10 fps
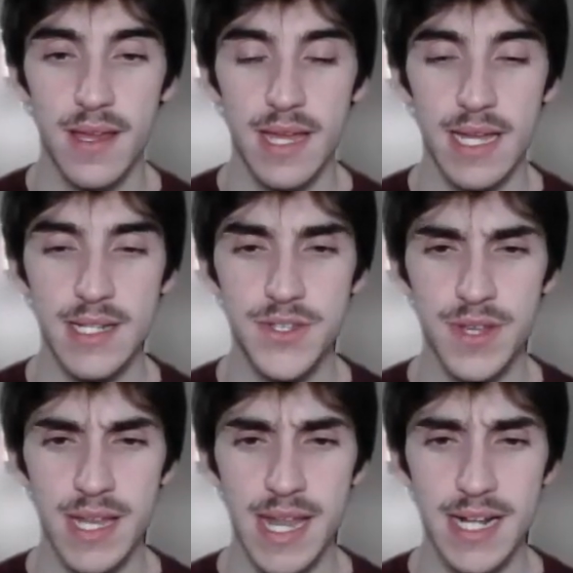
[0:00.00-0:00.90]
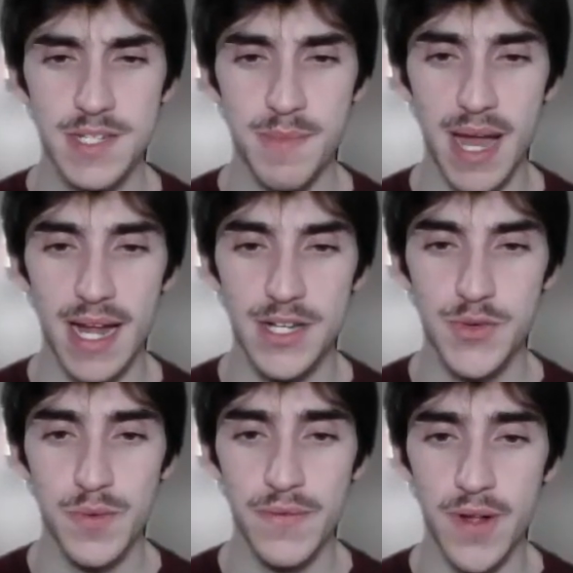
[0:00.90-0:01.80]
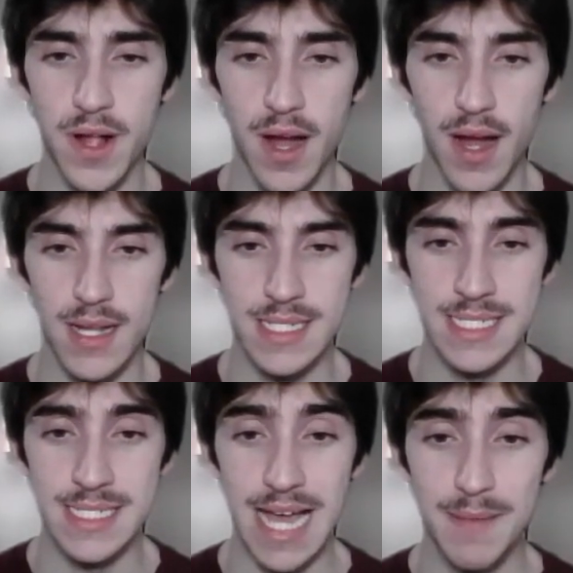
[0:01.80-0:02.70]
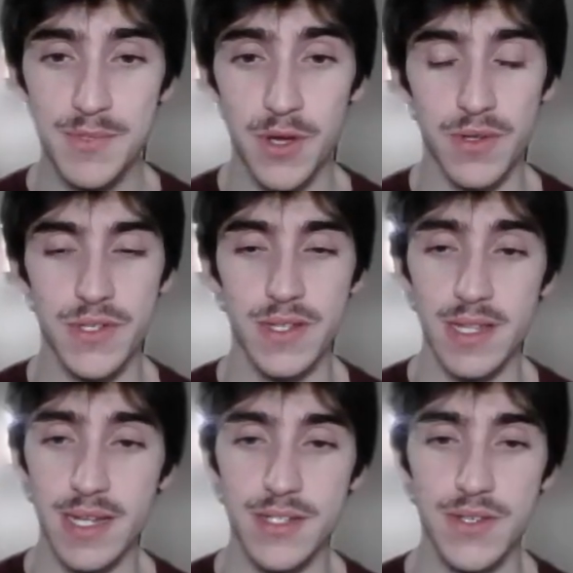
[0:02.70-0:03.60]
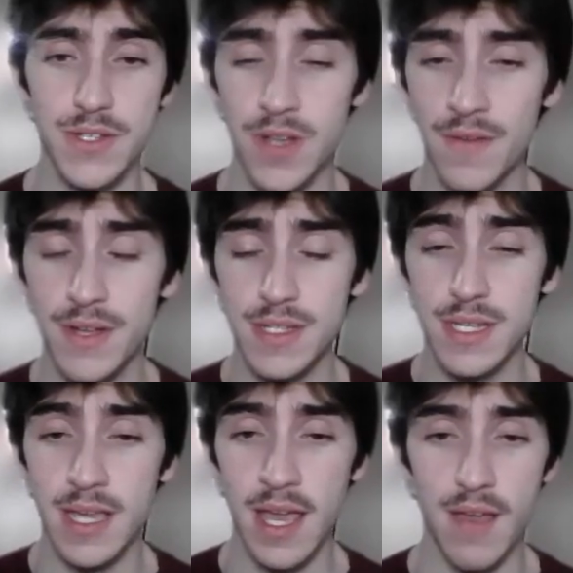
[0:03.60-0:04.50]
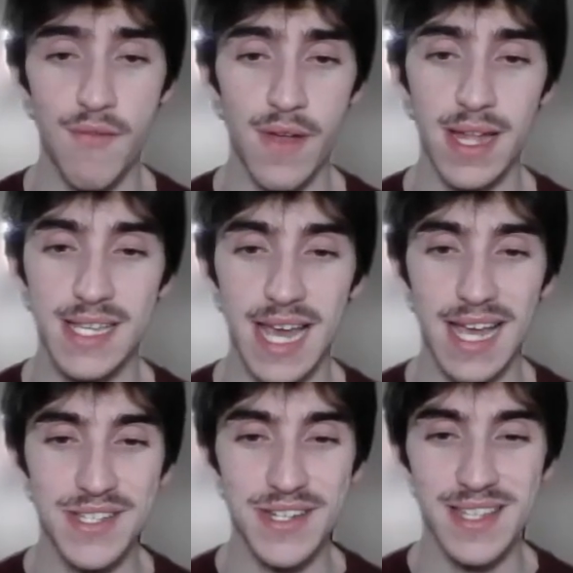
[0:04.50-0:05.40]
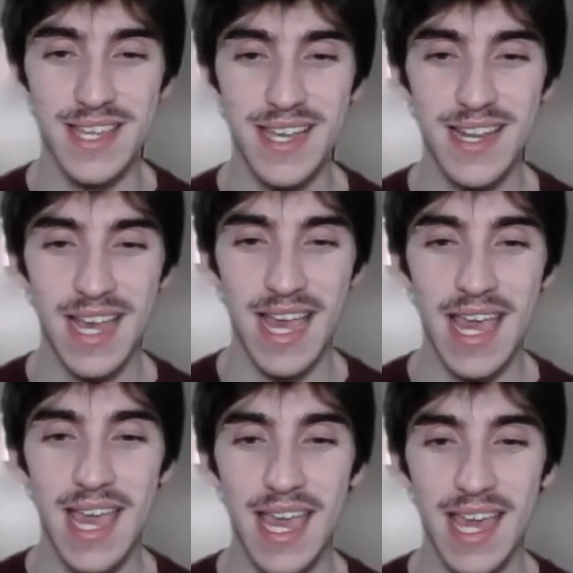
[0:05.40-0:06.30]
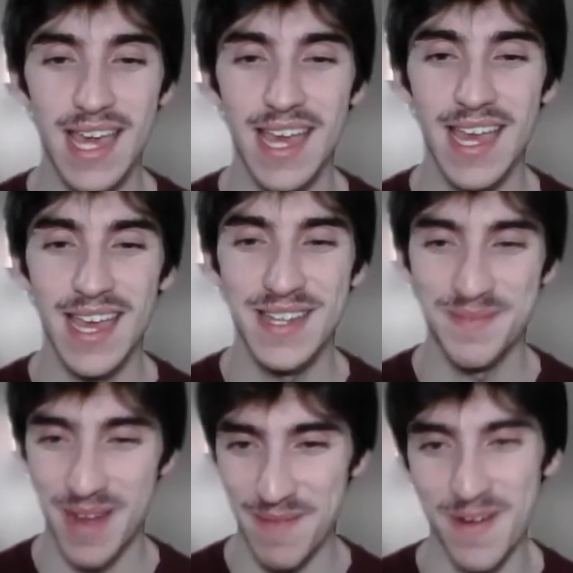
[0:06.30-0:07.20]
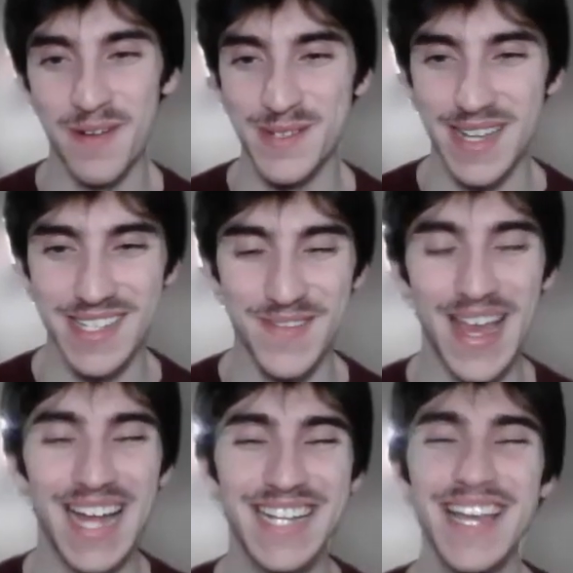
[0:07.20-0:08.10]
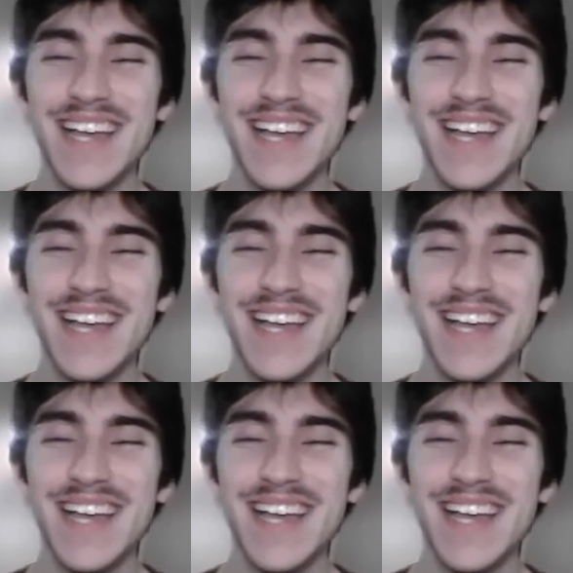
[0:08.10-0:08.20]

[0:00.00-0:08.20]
Into the next match, we've got Zapdos in the lead. So this is obviously a fantastic lead, and my opponent resigns the match.